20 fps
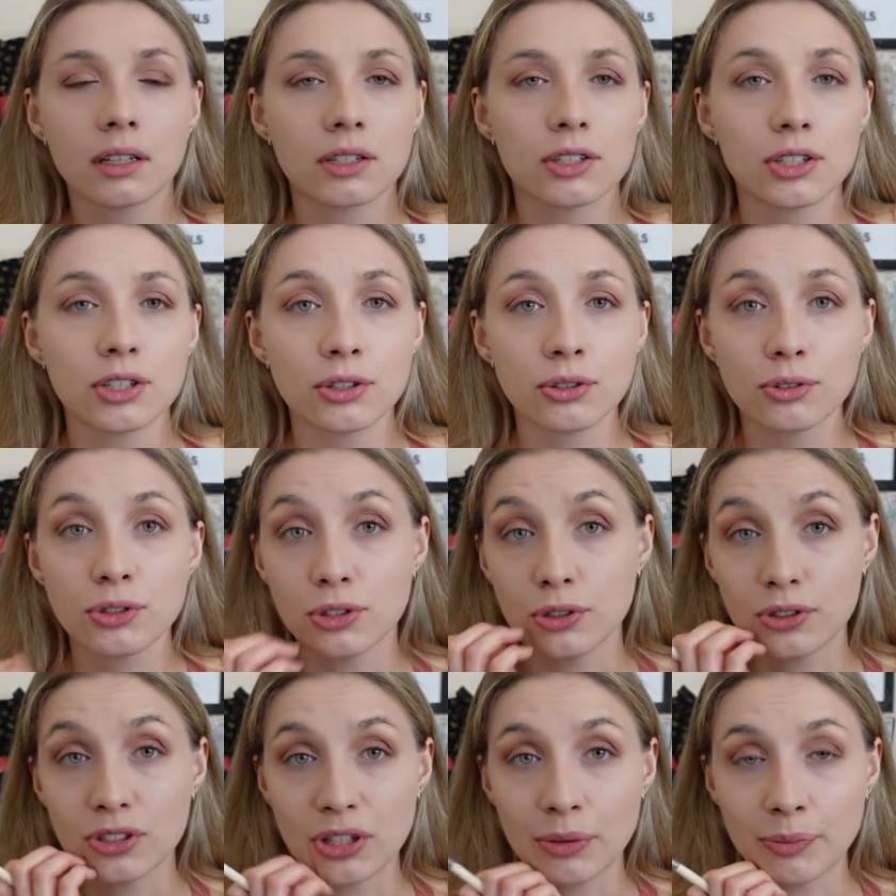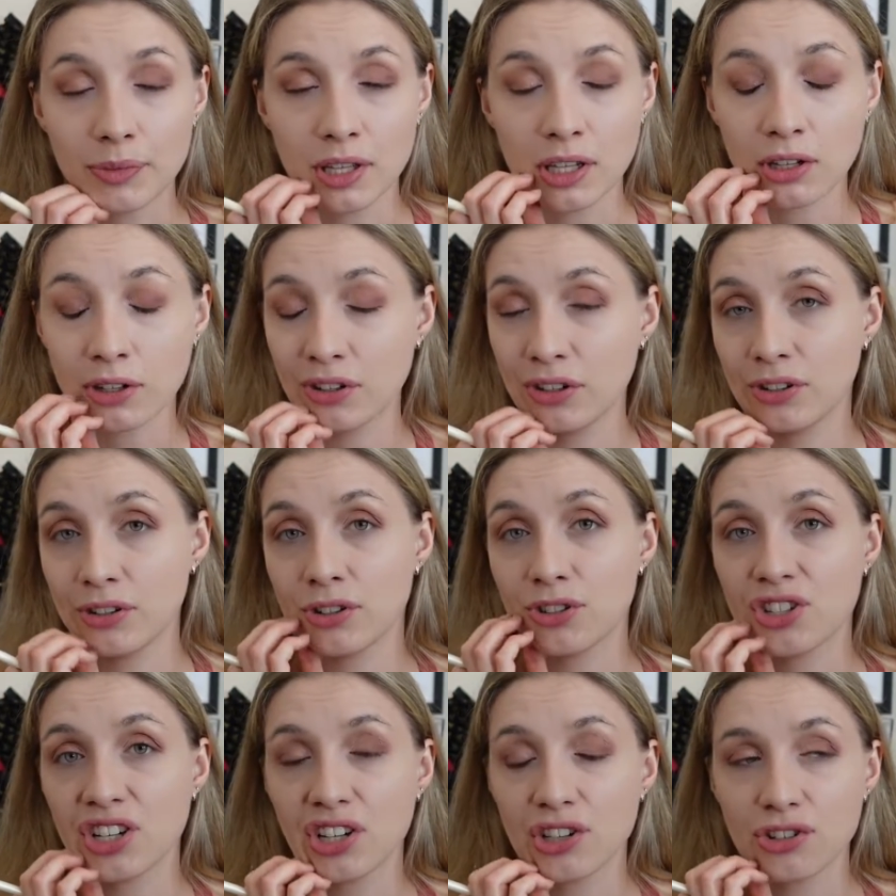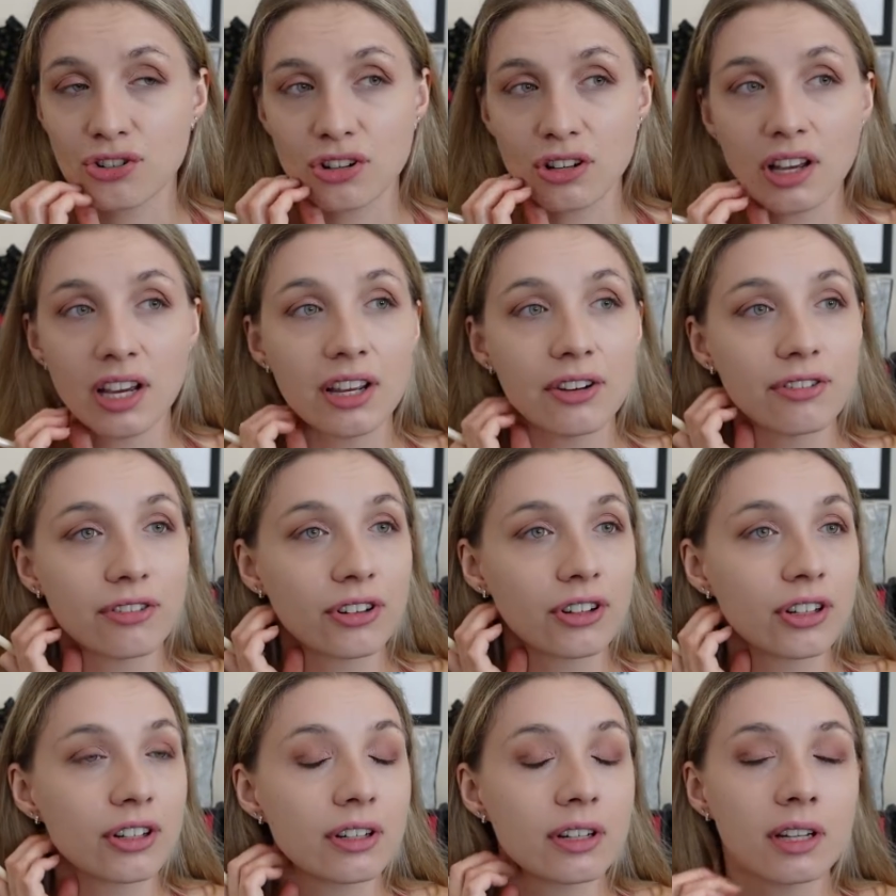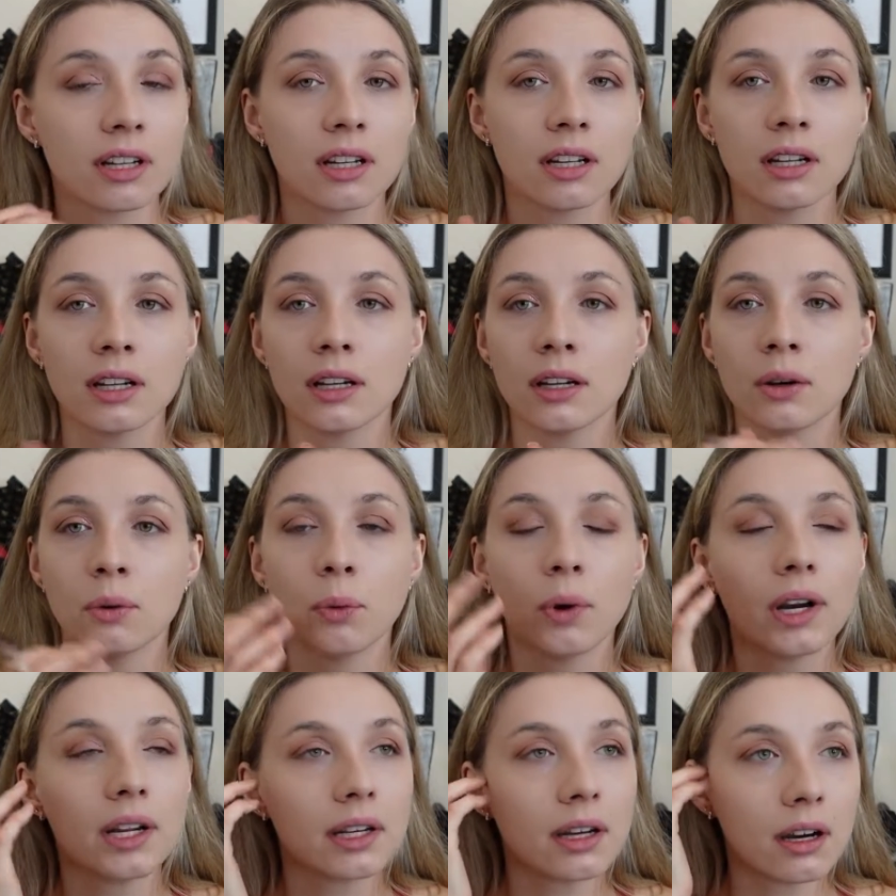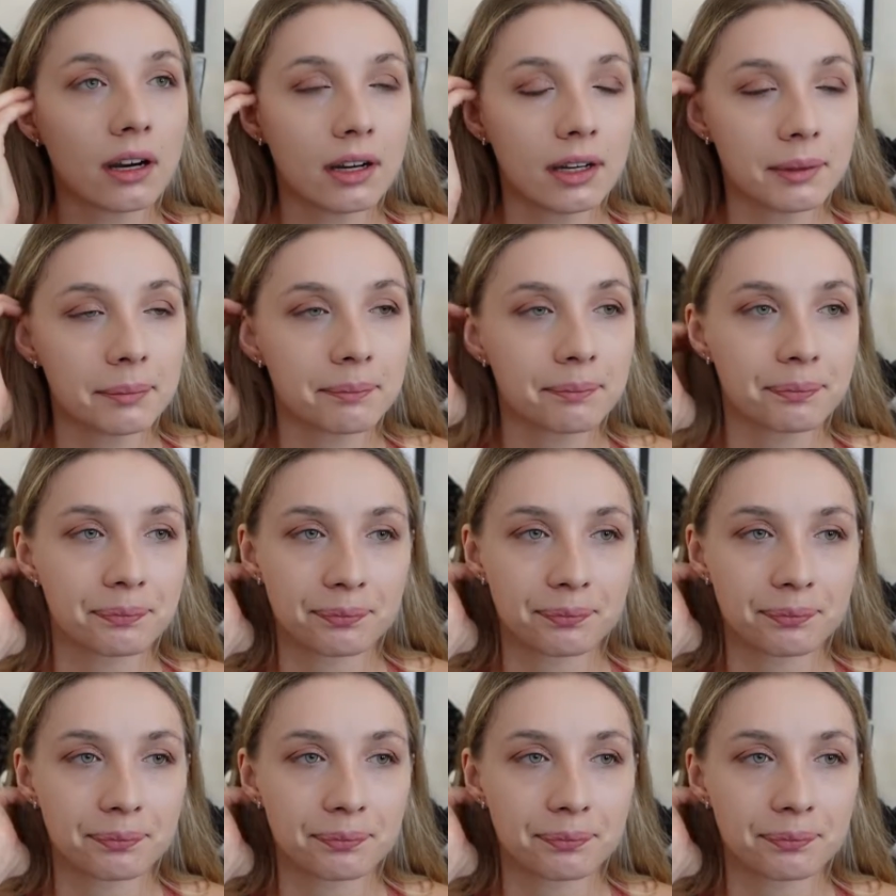to do something or to change your life or whatnot.